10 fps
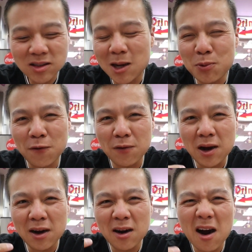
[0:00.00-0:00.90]
type of
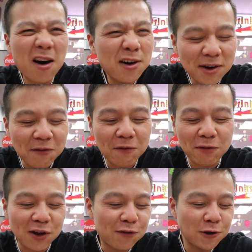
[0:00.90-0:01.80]
irony
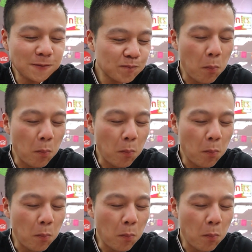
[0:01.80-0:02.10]
flavor.